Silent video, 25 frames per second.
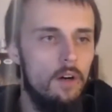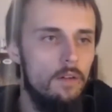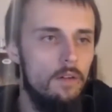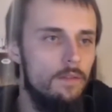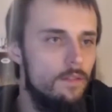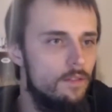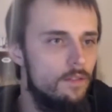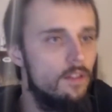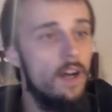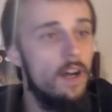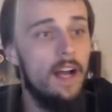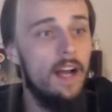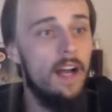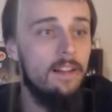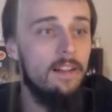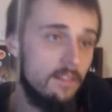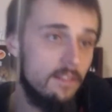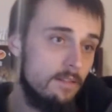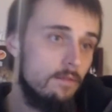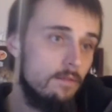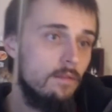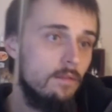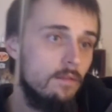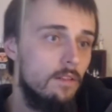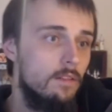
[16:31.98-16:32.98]
So I
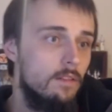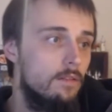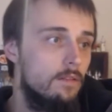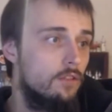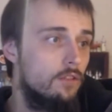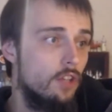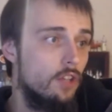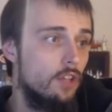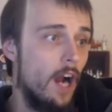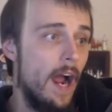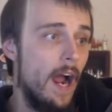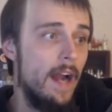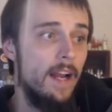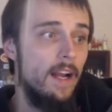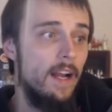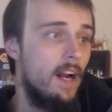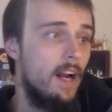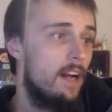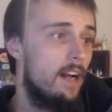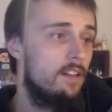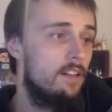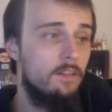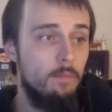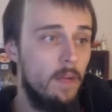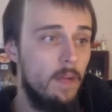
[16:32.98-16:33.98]
tried it. I
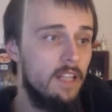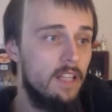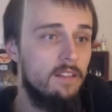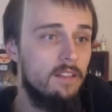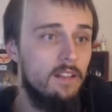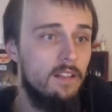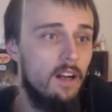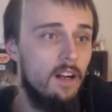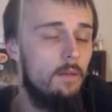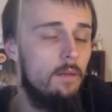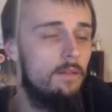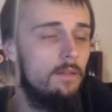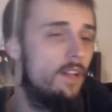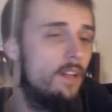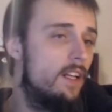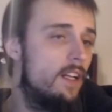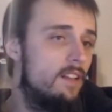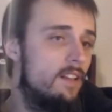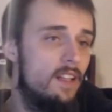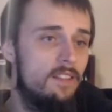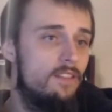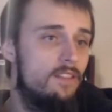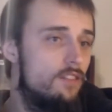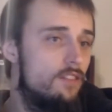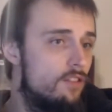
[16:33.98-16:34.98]
just mixed it up. I was like,
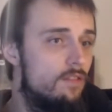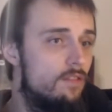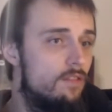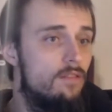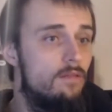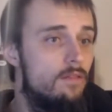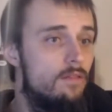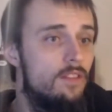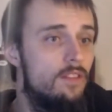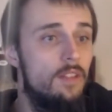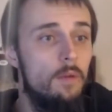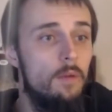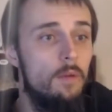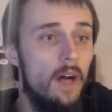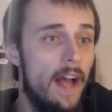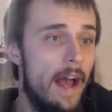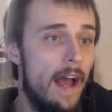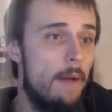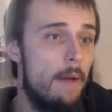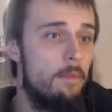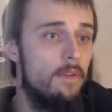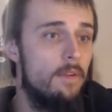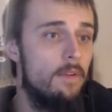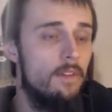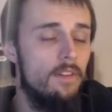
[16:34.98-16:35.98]
let's see what
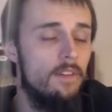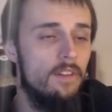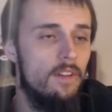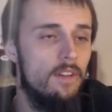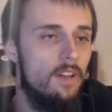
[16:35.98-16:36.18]
happens.